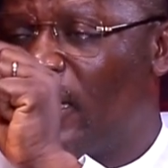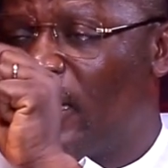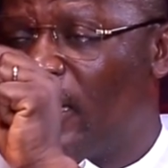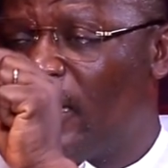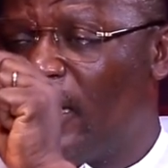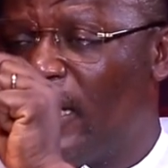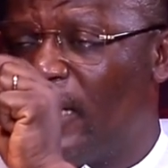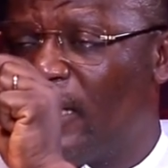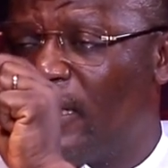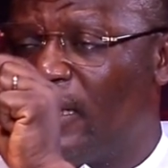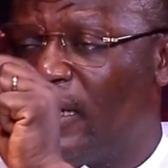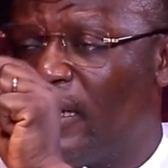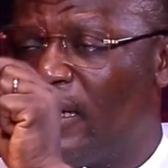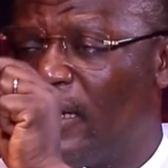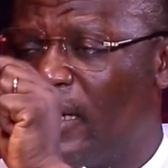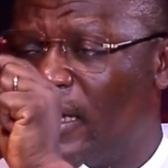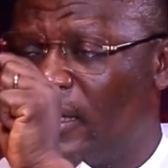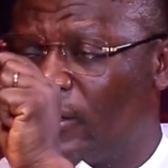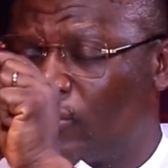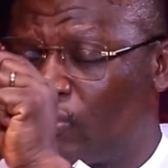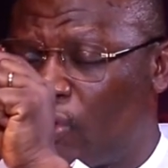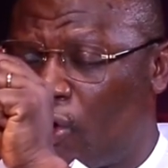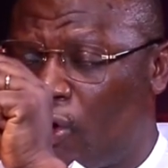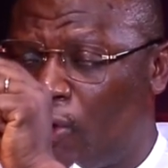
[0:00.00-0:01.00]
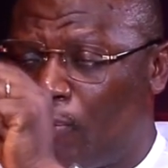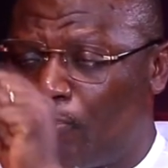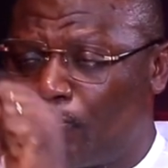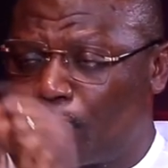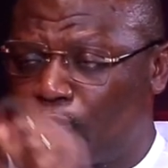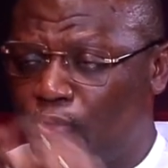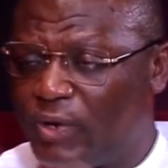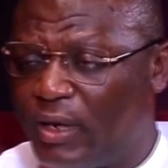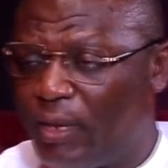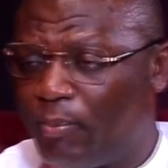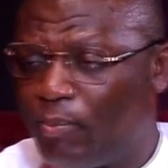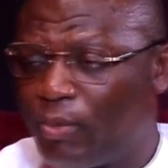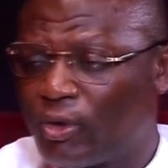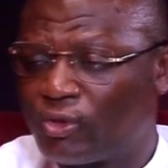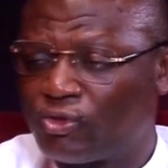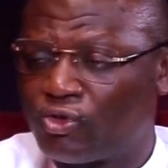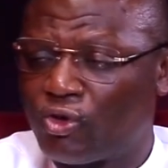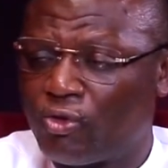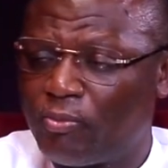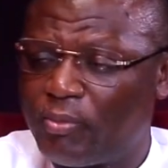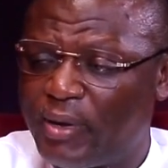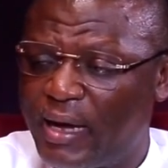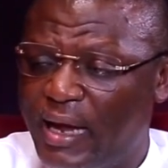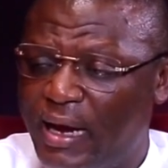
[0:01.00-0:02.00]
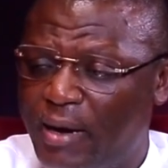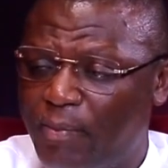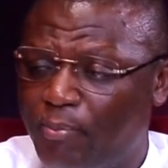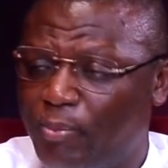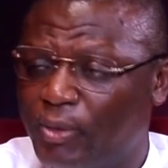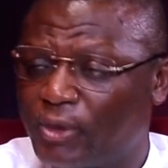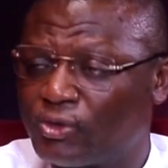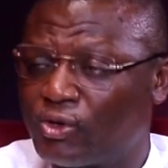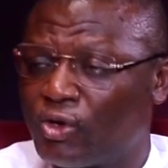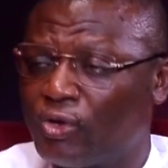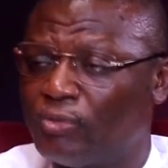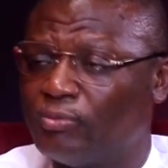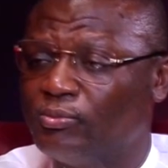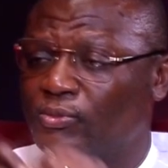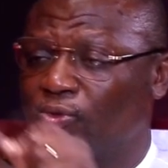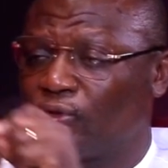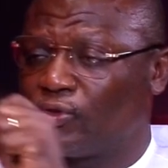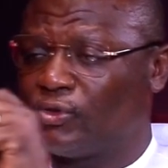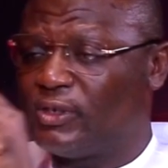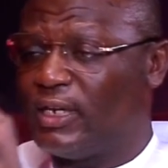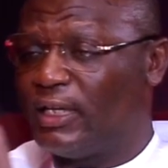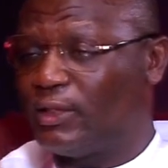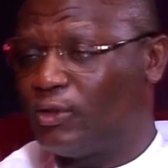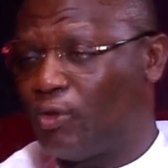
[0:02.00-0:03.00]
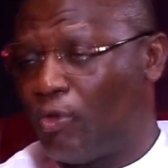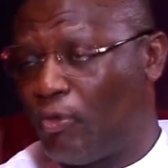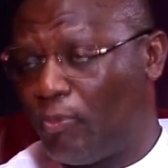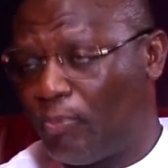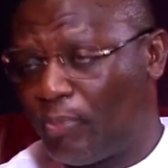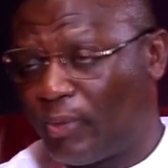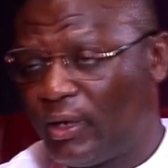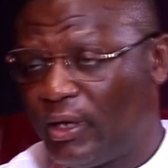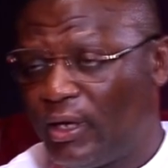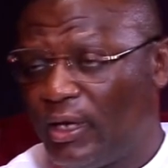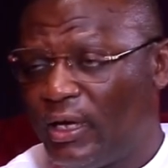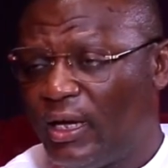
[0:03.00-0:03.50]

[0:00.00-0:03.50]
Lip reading: the top to the bottom and bottom to the top.